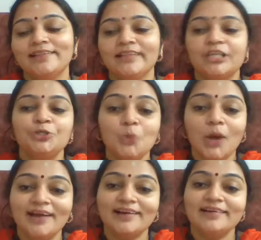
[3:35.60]
that you
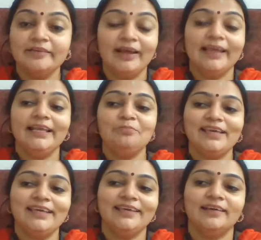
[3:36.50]
are a divine
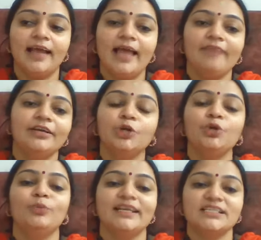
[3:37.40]
being having a
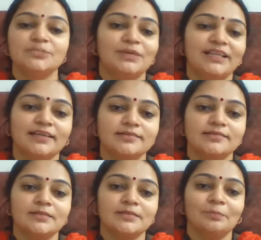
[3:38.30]
human
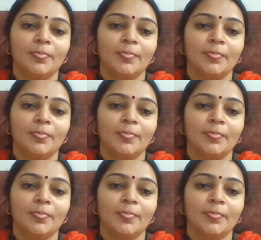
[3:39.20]
experience.